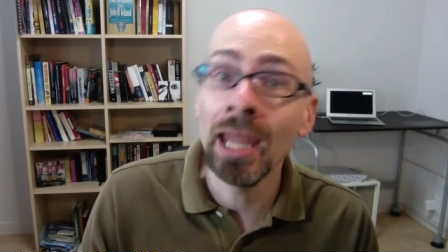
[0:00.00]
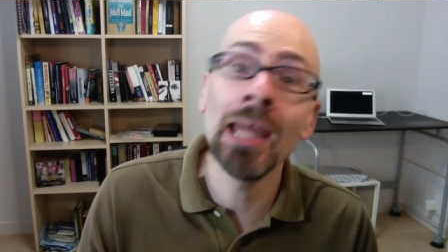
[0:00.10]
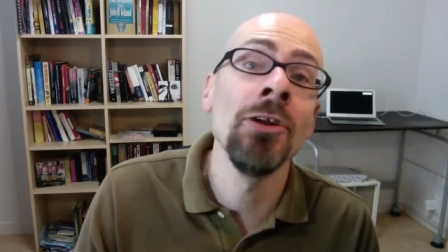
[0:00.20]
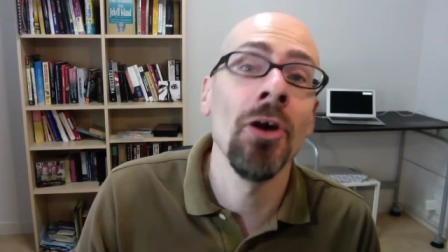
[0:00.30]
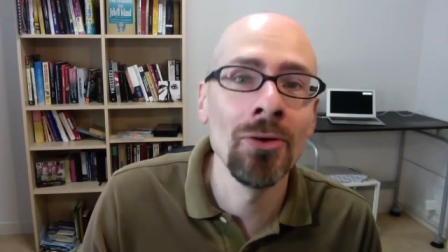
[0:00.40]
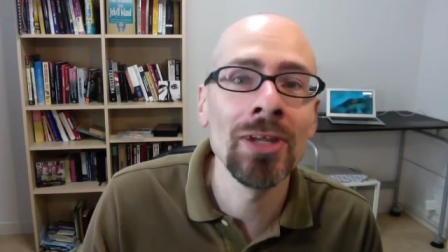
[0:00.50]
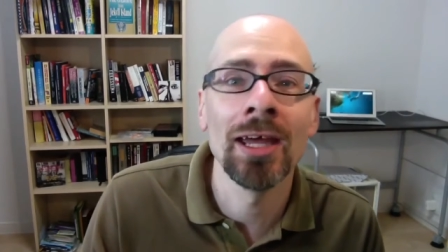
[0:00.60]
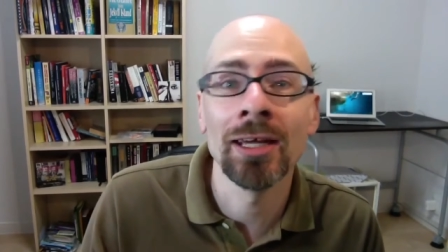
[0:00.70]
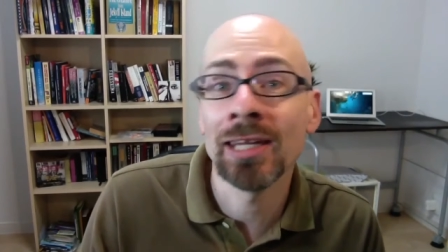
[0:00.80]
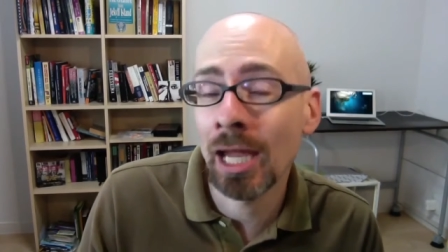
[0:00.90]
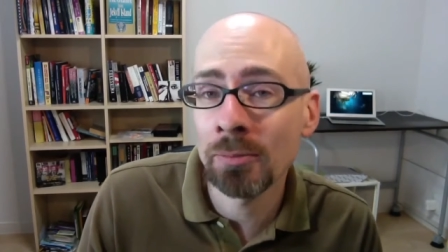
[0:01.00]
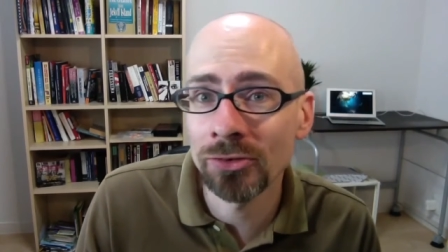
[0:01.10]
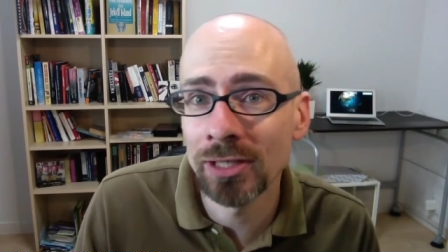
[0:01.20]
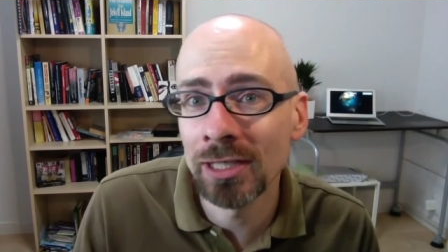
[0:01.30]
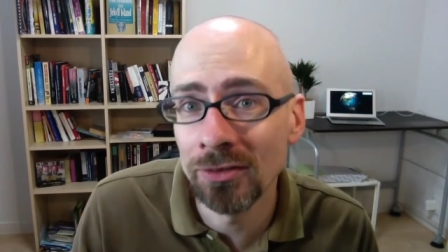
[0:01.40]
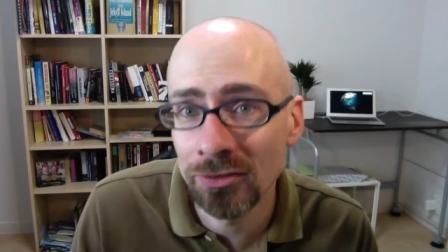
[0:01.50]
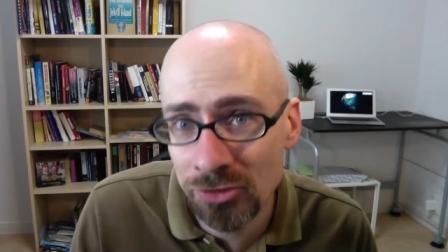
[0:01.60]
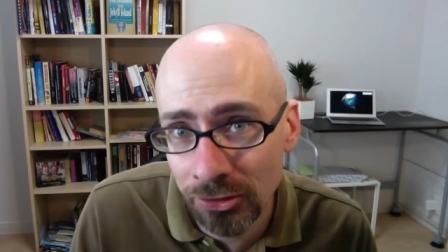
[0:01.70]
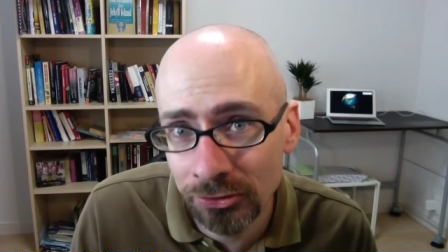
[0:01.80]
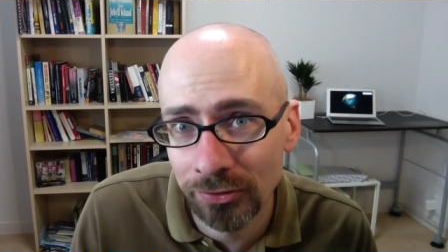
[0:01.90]
and oh yeah, capturing his
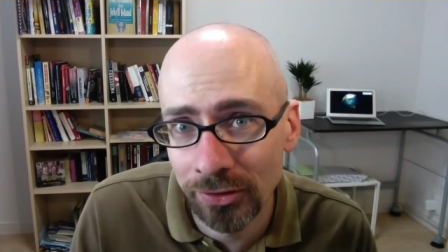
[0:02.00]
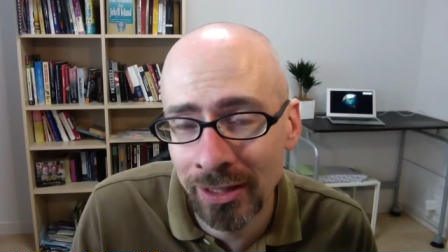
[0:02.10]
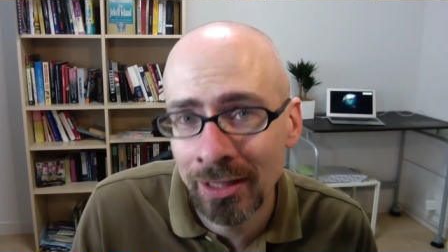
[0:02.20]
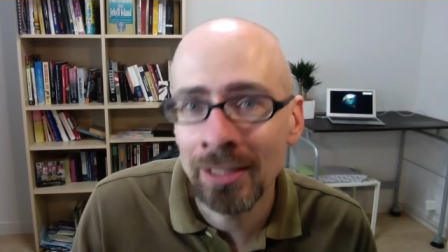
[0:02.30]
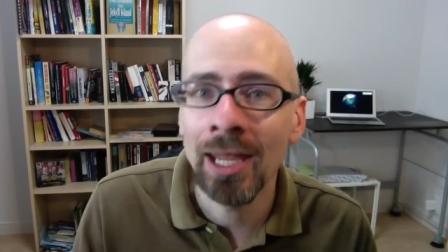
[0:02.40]
children